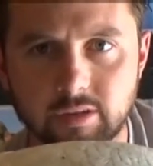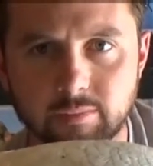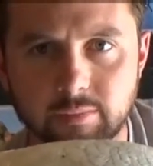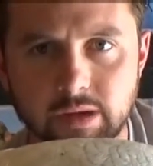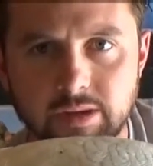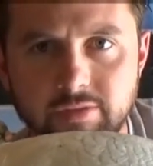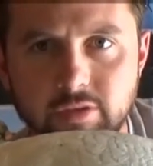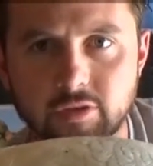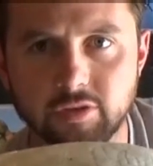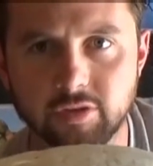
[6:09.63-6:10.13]
but
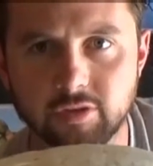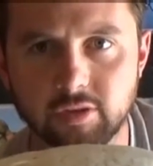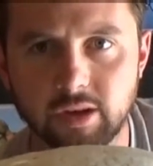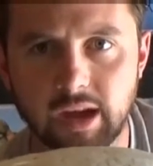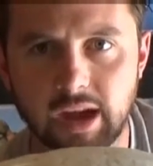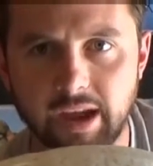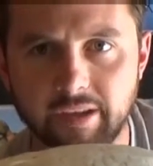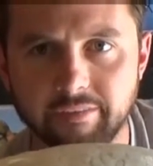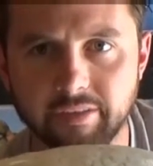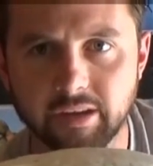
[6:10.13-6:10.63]
if you do
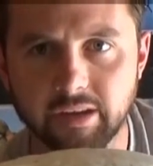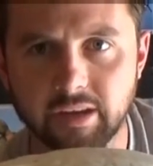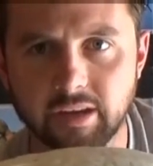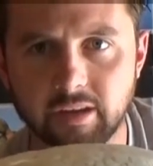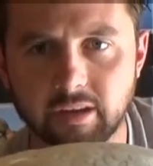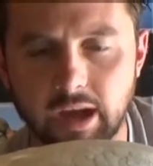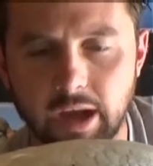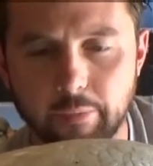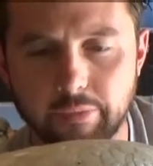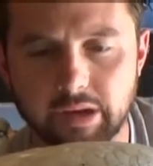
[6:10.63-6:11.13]
have any,
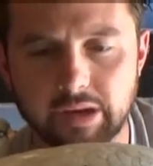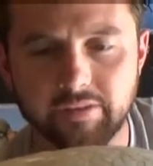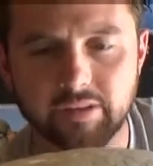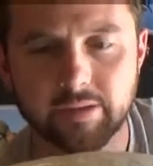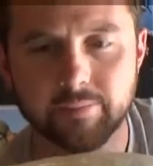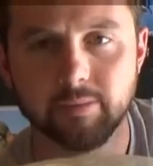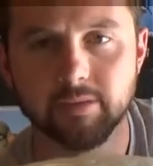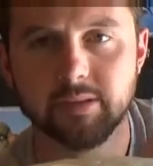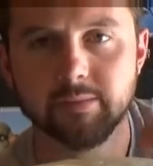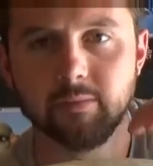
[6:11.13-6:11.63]
I would
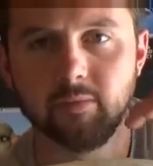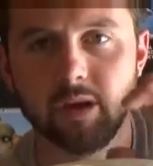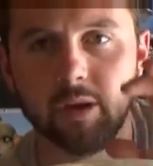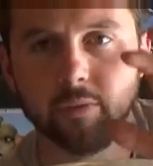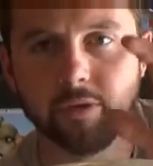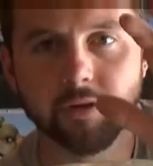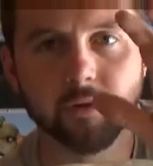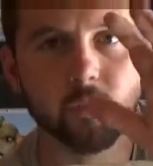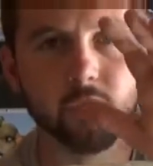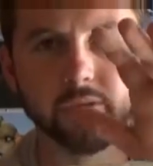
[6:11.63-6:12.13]
definitely put them around
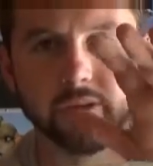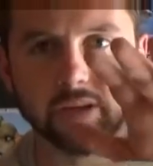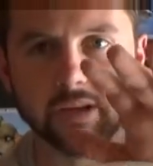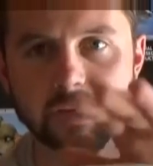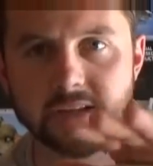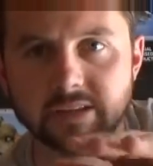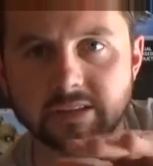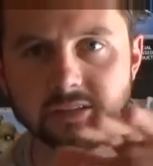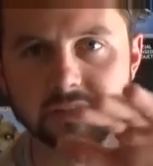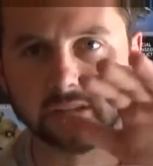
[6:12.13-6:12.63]
where you want the
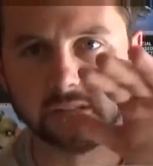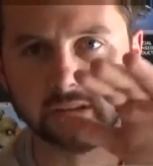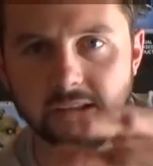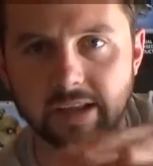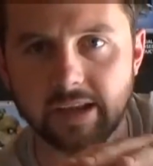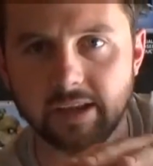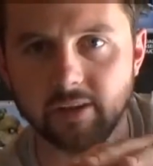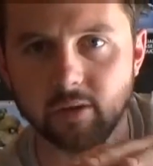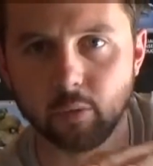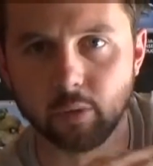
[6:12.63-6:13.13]
geese to
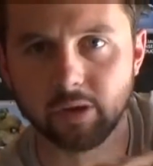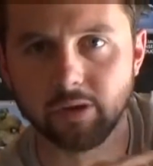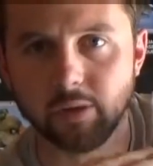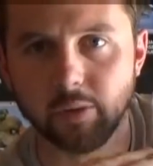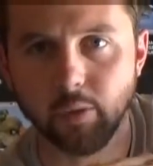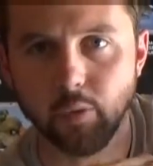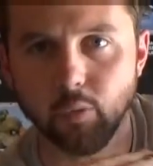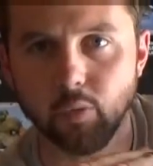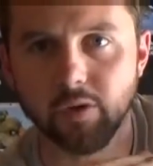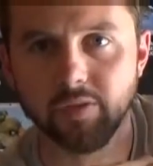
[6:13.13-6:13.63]
land or where
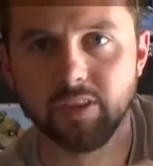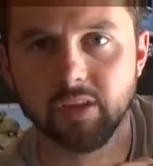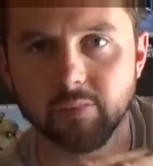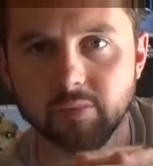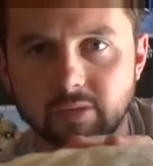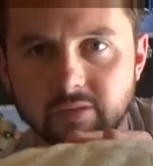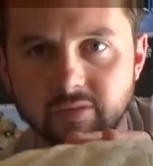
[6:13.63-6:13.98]
you want them to